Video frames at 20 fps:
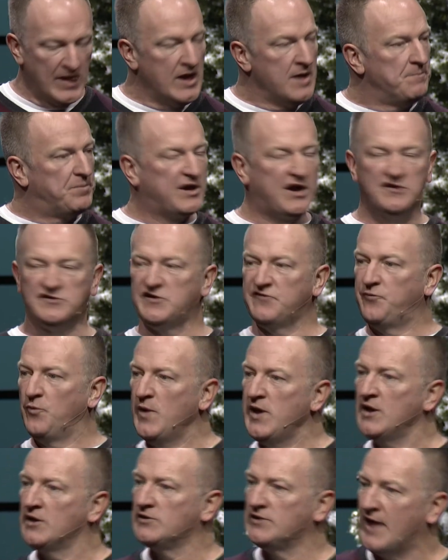Because if we
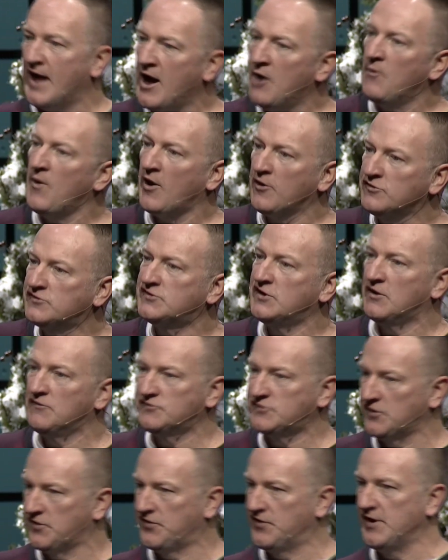allow ourselves
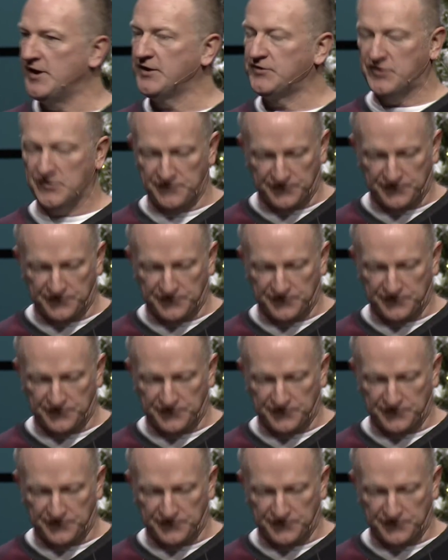to think that